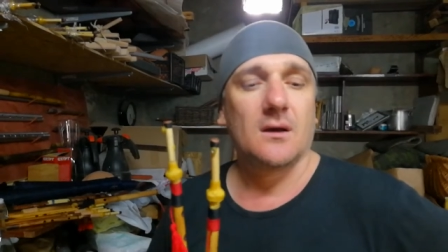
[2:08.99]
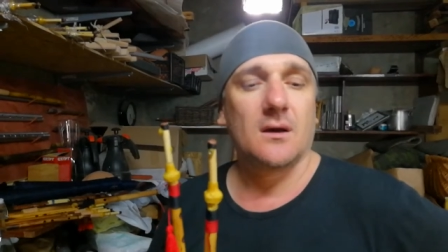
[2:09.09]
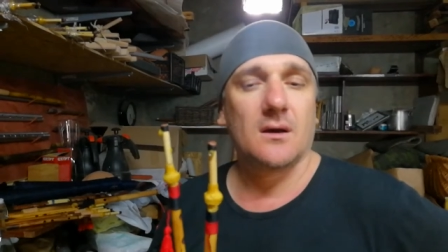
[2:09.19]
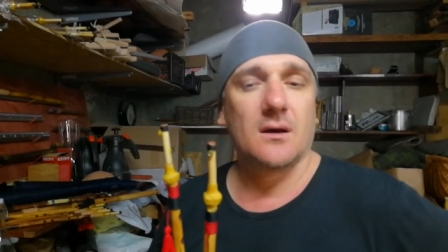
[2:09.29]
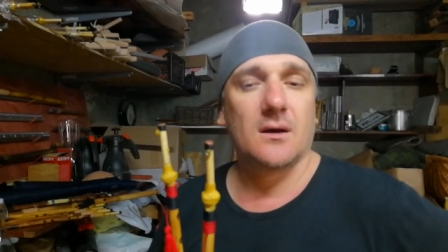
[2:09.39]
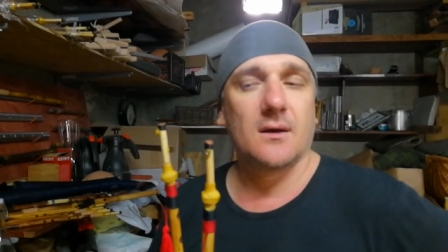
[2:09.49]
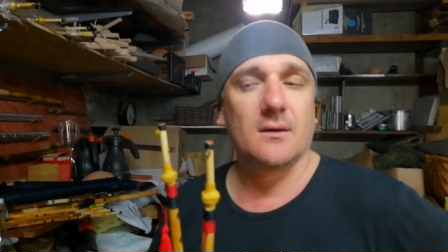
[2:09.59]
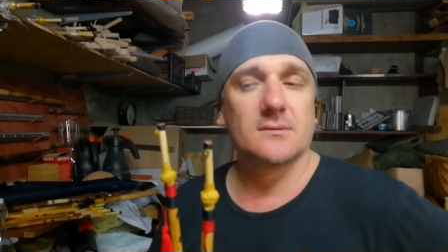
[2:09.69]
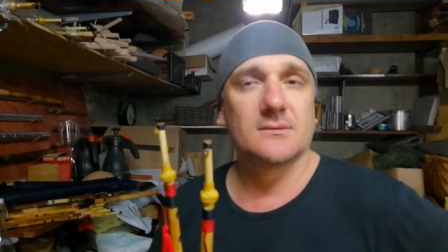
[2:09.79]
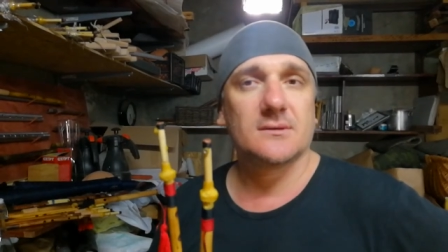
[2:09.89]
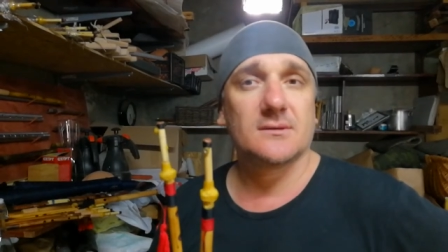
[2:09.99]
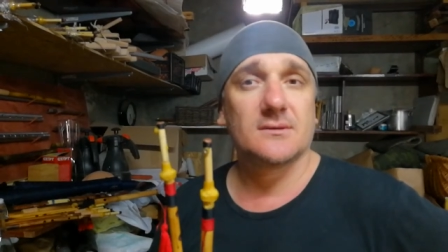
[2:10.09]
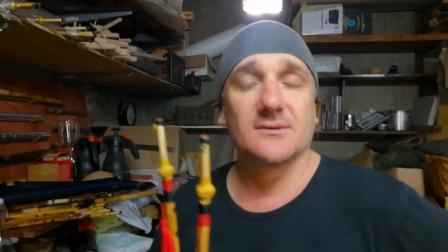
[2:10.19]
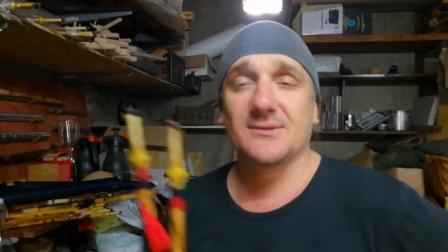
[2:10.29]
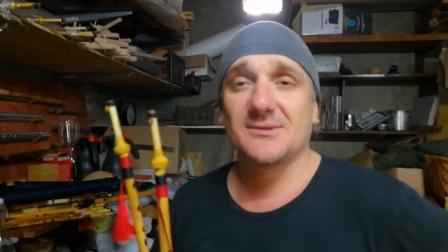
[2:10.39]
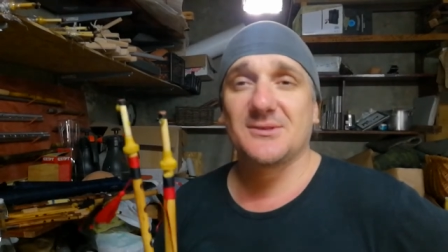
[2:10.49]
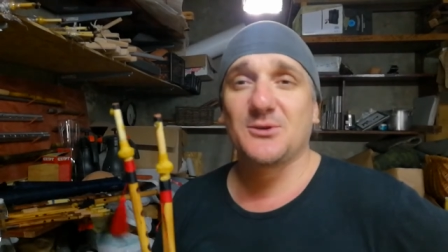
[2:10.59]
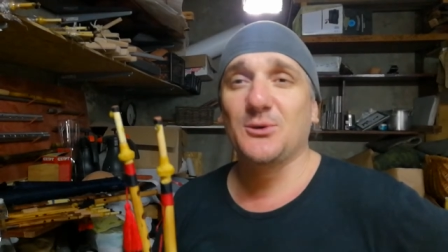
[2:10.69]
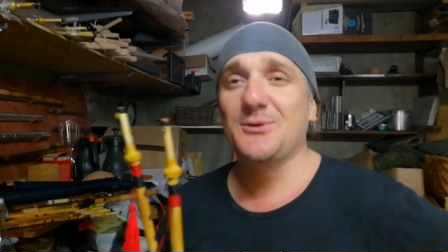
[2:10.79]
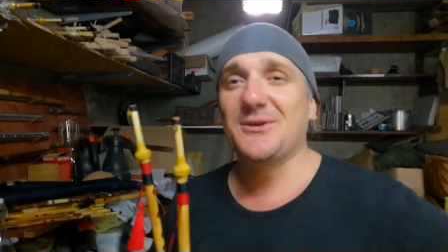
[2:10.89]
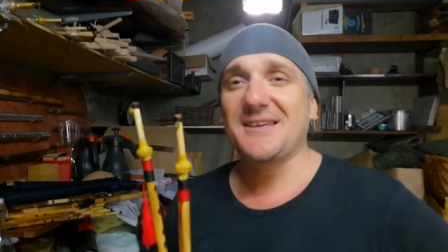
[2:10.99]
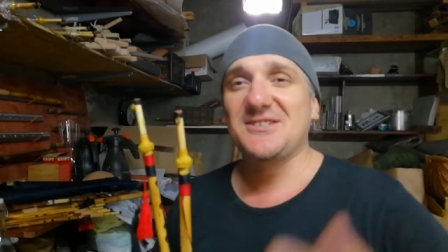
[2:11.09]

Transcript: And uh, so you can